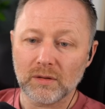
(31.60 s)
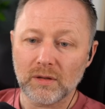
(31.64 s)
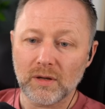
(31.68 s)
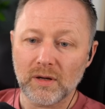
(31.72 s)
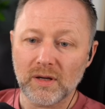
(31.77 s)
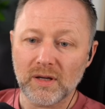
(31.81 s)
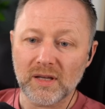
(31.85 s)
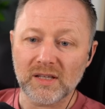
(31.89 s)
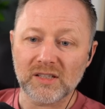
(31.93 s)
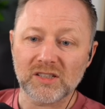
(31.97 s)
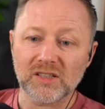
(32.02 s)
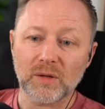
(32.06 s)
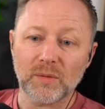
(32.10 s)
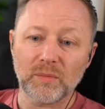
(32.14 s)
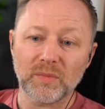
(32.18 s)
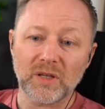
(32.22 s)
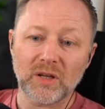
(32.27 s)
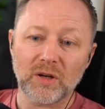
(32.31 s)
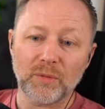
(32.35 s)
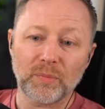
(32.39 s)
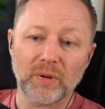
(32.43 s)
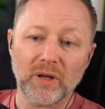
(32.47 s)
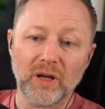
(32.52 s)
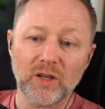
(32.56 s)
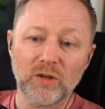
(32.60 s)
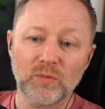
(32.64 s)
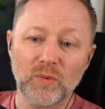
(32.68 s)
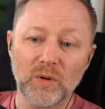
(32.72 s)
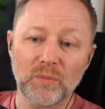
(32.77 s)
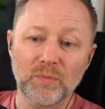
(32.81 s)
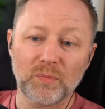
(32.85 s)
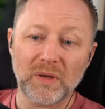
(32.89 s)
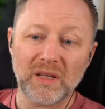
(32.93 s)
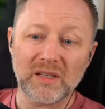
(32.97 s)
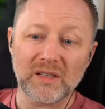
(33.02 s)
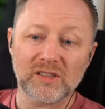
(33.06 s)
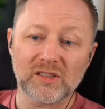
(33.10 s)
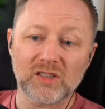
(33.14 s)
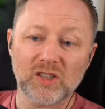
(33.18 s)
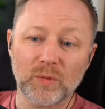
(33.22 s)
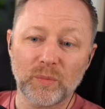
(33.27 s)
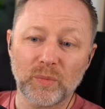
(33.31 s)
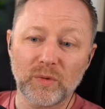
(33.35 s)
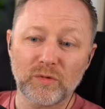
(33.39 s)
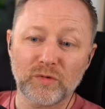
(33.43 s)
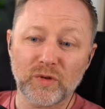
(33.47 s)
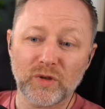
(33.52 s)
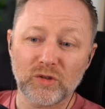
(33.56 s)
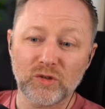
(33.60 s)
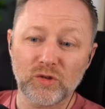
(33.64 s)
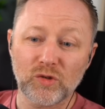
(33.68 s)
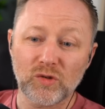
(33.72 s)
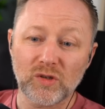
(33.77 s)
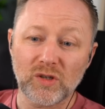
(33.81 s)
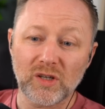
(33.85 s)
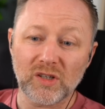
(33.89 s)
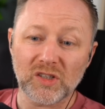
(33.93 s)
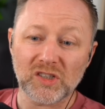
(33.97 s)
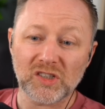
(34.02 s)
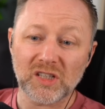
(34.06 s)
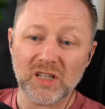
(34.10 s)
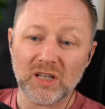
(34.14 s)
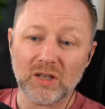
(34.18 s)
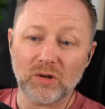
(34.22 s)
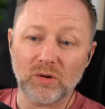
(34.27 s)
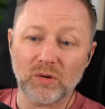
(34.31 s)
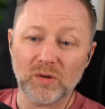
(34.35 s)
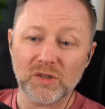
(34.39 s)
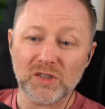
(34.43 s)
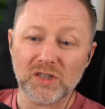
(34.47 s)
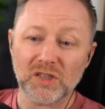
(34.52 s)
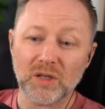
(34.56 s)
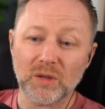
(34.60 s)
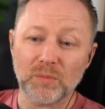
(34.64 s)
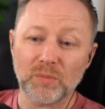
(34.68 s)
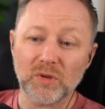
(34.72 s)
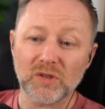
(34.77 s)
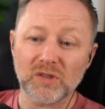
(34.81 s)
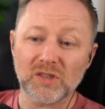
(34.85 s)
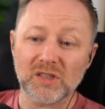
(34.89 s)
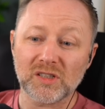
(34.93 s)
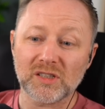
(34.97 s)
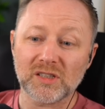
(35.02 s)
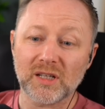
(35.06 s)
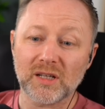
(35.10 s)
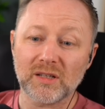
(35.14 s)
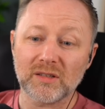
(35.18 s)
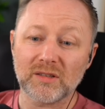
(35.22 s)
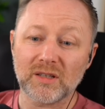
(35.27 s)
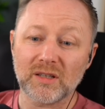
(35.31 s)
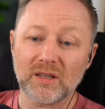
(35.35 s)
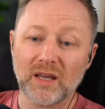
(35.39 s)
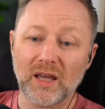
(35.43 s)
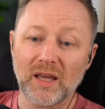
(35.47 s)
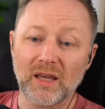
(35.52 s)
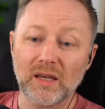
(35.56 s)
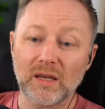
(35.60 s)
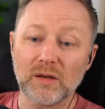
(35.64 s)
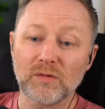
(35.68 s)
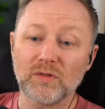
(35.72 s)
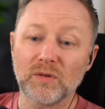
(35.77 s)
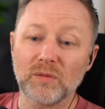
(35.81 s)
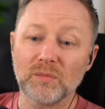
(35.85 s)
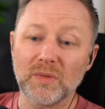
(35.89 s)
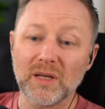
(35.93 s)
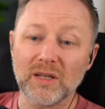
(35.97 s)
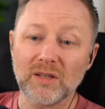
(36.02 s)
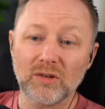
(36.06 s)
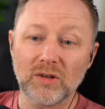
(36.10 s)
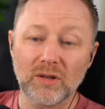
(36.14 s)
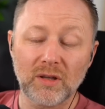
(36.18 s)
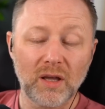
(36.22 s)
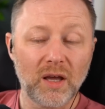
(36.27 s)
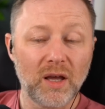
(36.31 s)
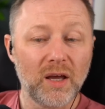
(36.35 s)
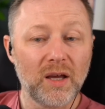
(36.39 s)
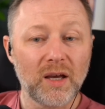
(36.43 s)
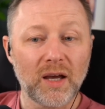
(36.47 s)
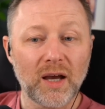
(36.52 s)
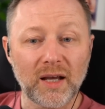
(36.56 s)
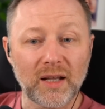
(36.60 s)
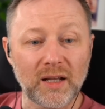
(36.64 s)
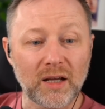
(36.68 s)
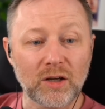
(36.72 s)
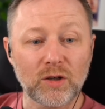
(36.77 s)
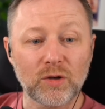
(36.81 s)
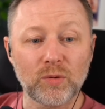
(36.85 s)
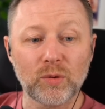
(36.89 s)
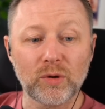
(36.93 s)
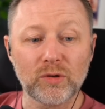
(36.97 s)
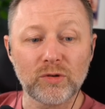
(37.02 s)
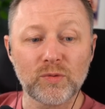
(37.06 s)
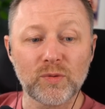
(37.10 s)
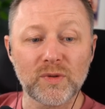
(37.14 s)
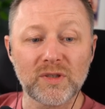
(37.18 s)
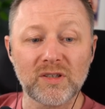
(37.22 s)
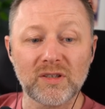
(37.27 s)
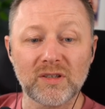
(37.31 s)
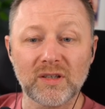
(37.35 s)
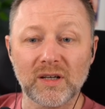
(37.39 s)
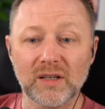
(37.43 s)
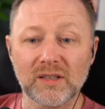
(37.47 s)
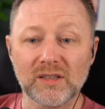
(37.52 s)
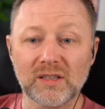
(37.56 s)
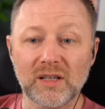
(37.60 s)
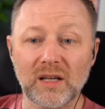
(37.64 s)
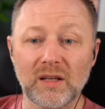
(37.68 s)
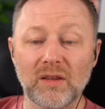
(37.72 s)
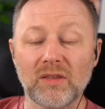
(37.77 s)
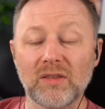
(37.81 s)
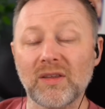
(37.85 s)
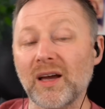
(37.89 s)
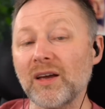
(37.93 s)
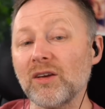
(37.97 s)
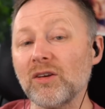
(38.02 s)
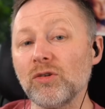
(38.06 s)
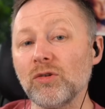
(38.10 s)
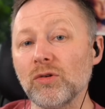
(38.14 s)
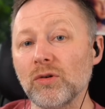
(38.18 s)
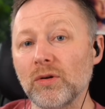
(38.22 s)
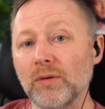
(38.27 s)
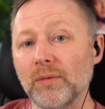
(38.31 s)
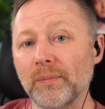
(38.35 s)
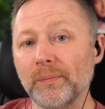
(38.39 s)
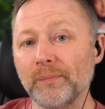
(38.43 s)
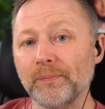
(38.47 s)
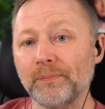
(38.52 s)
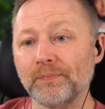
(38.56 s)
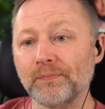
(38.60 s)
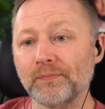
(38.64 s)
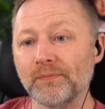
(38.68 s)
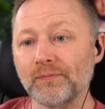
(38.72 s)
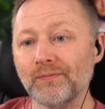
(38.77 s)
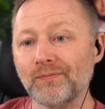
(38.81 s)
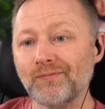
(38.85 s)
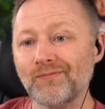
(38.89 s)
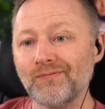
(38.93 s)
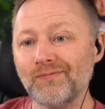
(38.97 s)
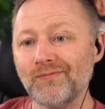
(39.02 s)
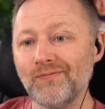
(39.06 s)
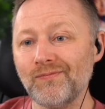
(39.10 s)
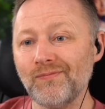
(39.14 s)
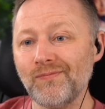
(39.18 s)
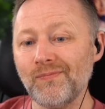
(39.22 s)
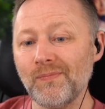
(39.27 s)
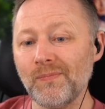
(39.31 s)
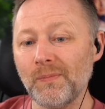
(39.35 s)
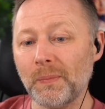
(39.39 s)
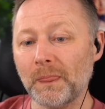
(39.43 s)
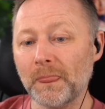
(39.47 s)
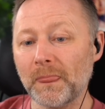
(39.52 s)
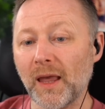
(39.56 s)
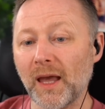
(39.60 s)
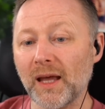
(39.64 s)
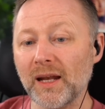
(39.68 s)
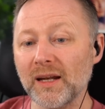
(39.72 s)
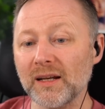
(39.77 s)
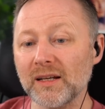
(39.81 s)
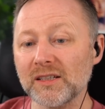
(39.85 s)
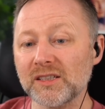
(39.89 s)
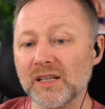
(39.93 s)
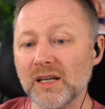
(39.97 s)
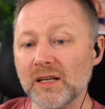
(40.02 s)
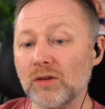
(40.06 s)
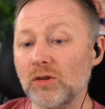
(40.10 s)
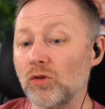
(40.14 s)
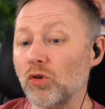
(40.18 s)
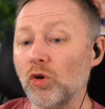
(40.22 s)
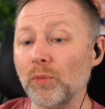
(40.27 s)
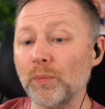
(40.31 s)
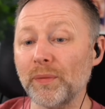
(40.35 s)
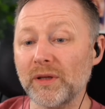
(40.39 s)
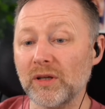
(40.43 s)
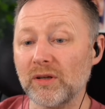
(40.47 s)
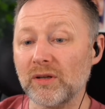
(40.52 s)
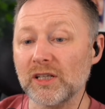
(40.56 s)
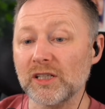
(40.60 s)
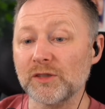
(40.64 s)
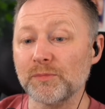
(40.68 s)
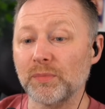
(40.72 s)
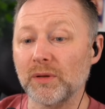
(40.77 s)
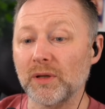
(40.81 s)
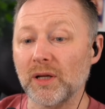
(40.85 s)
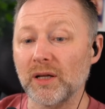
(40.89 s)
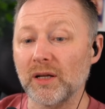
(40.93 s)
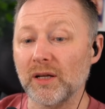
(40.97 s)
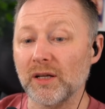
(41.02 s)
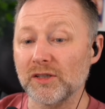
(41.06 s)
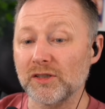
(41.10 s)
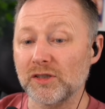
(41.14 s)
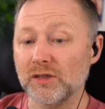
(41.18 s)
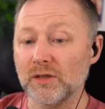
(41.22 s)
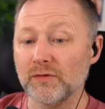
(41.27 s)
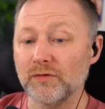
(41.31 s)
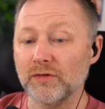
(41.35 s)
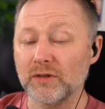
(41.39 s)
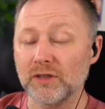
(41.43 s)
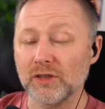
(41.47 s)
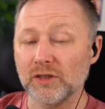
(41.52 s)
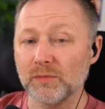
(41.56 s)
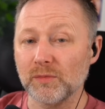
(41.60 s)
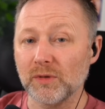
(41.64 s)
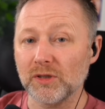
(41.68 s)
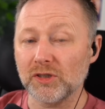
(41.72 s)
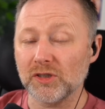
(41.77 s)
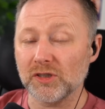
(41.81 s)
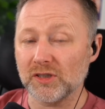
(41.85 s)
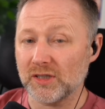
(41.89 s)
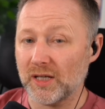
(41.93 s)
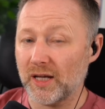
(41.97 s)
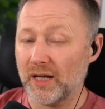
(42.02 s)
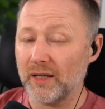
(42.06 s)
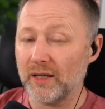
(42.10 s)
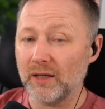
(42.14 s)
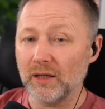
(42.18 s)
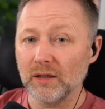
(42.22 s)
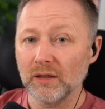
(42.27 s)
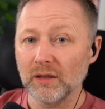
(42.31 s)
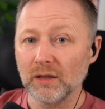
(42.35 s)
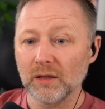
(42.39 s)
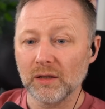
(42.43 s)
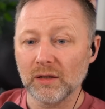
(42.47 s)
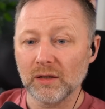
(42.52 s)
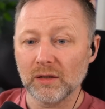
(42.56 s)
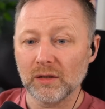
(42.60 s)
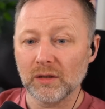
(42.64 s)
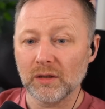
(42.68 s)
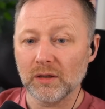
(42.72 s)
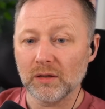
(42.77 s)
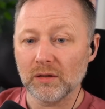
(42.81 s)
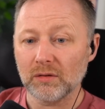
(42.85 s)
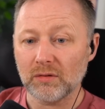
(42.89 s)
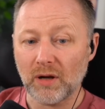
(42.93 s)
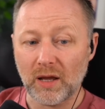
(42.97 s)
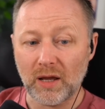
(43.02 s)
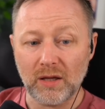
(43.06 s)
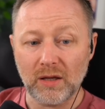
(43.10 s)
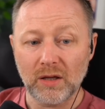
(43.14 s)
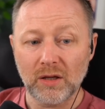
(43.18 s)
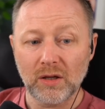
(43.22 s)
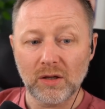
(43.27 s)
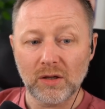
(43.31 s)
And somebody replied, we've been subbing for 2 years and the constant abuse is starting to get even me done. And I quote tweeted that saying, thank you. And then I said, nobody on this planet has suffered as much as I. Right?